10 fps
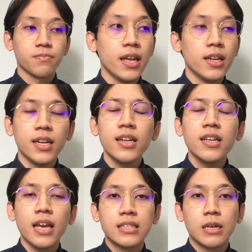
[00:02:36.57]
And
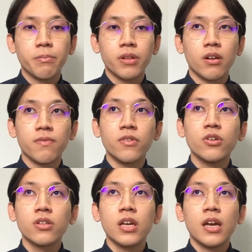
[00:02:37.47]
another example of
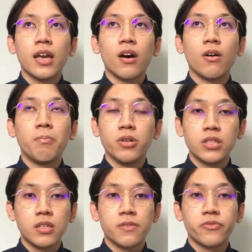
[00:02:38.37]
good or
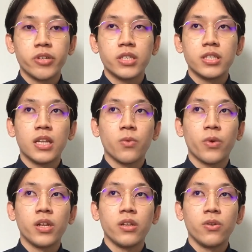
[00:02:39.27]
positive stress is that
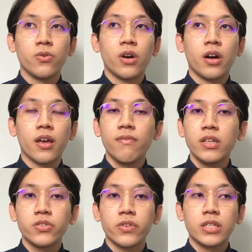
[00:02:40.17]
when you are
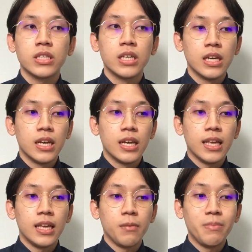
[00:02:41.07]
having stress
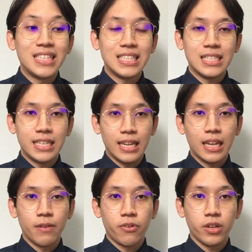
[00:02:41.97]
in meeting
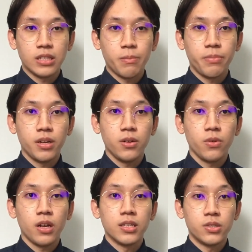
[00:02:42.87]
deadline. For
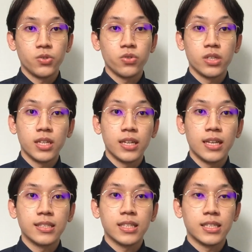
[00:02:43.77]
example, a student
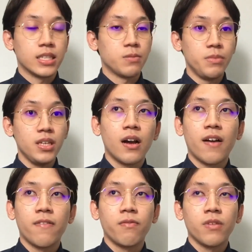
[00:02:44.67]
such as me,
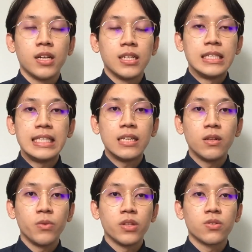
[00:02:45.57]
I've
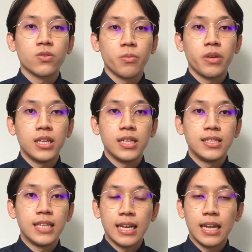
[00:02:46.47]
dealt with so many
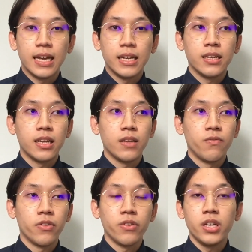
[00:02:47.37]
deadlines that are
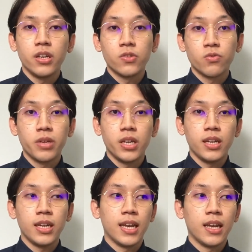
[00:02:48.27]
very near to
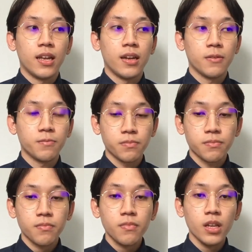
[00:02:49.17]
me. Then
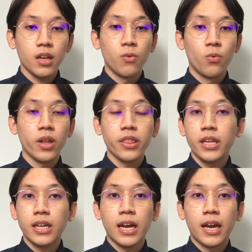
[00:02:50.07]
one
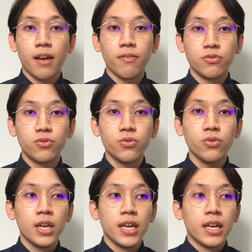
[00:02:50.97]
thing that I have to
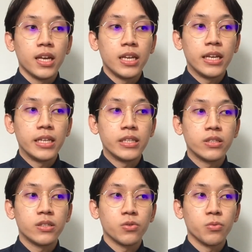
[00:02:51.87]
do
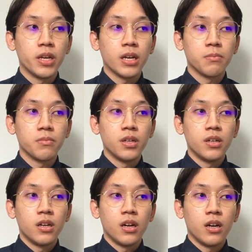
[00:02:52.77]
is to become
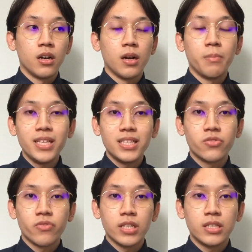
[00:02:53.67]
a bit
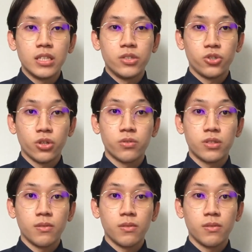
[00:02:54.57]
stressed in a short